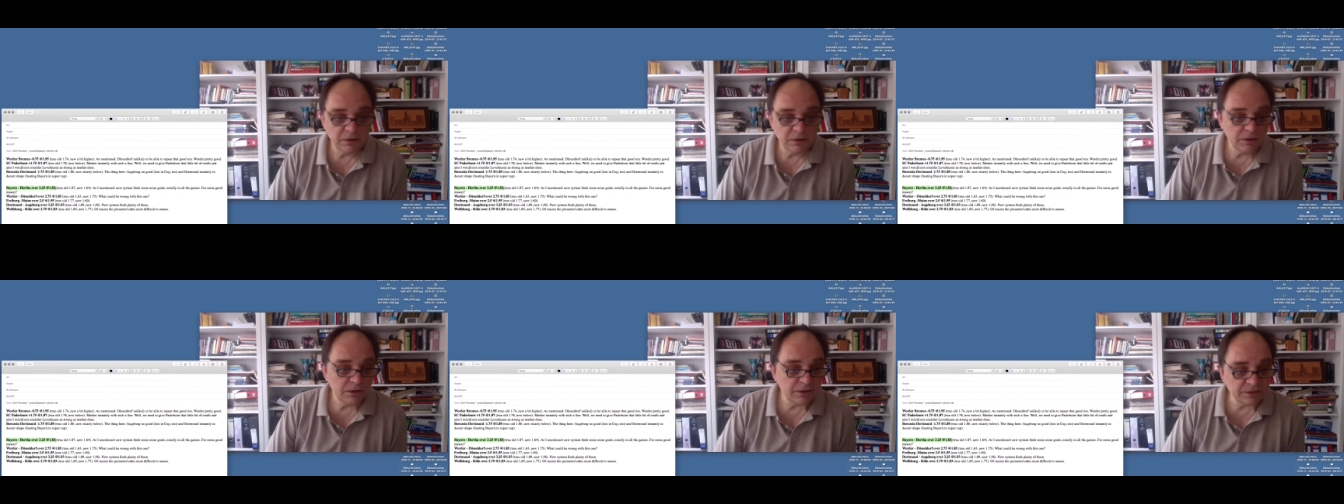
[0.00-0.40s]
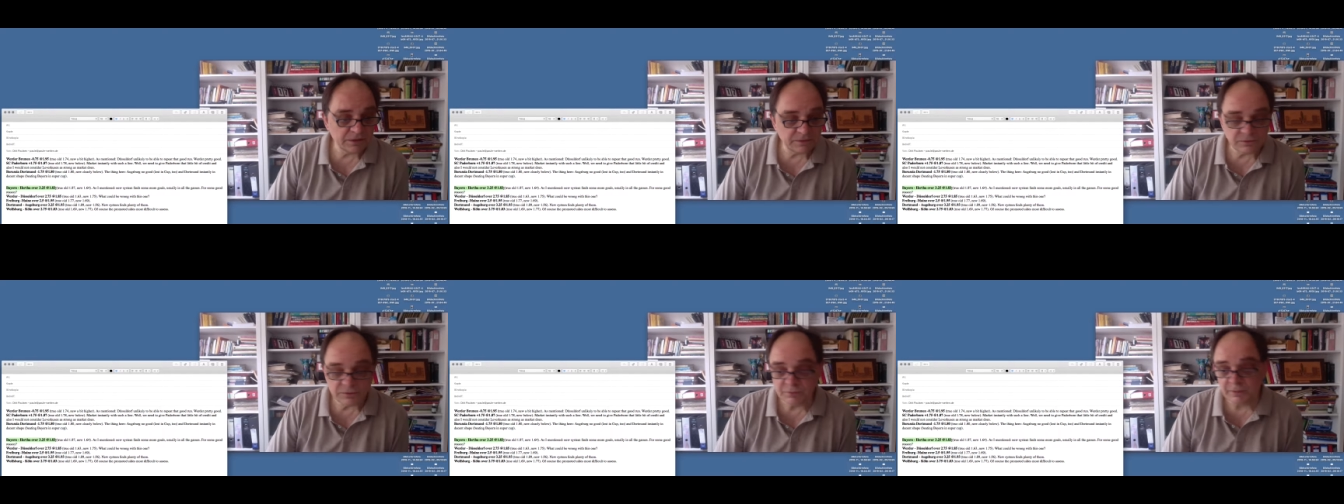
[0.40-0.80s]
I did it
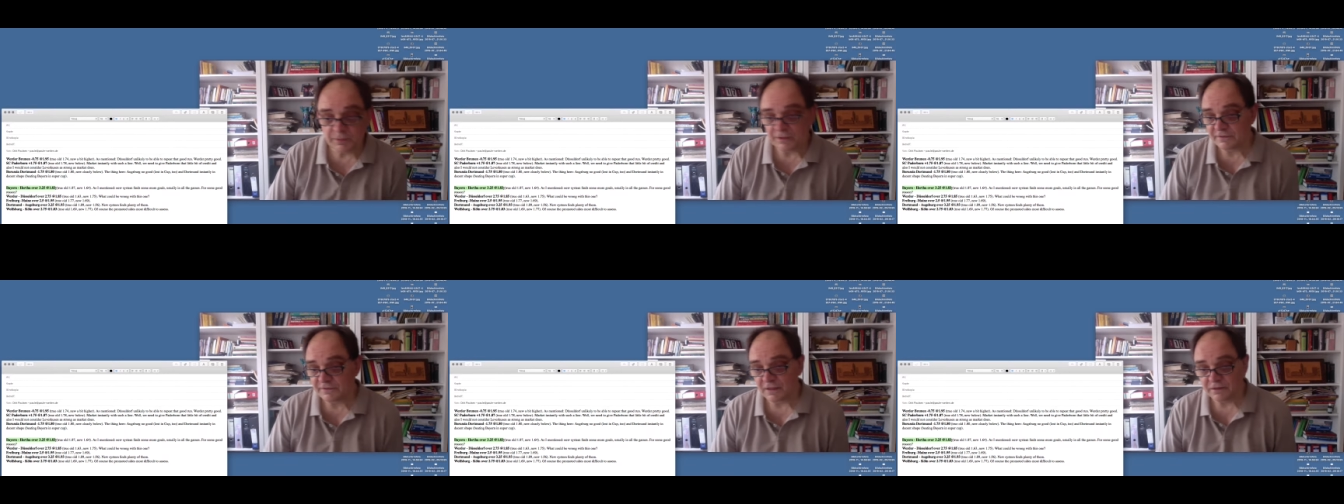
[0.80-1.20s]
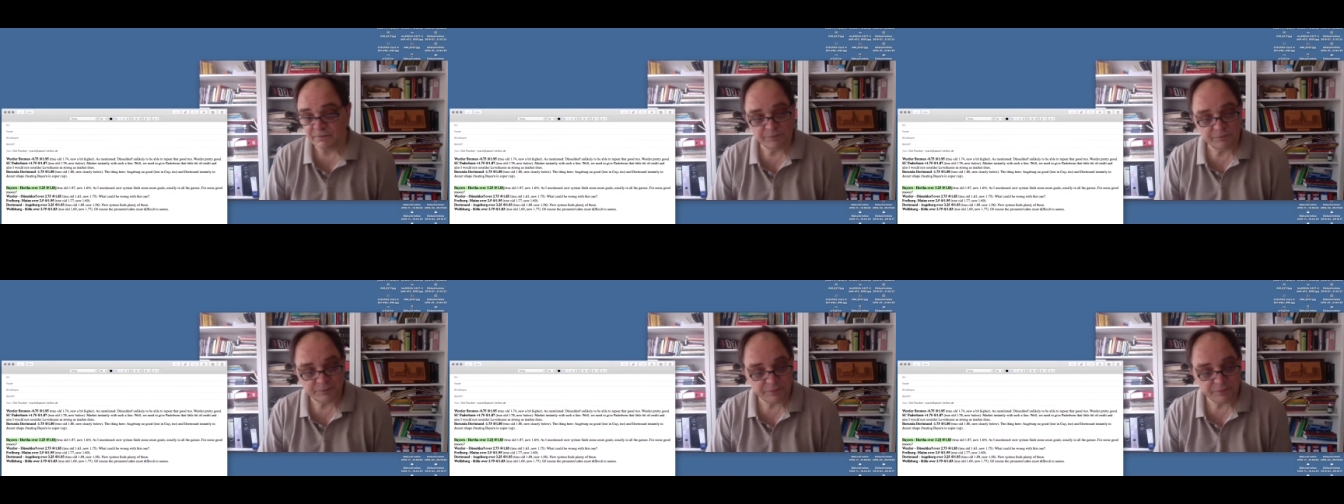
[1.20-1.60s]
to myself,
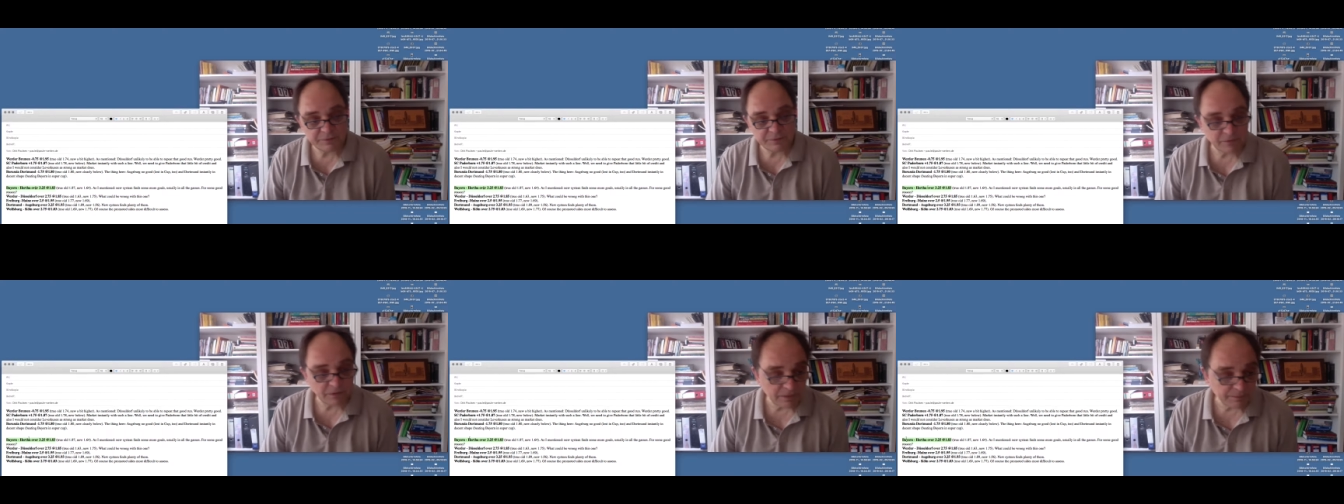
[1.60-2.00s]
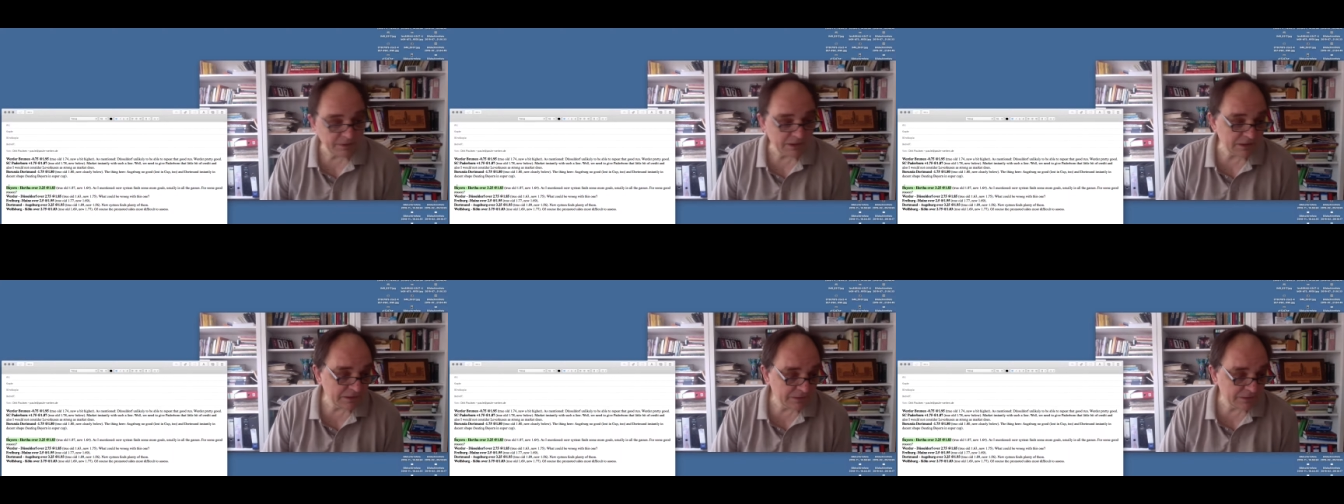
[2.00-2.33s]
if you want. So I mean,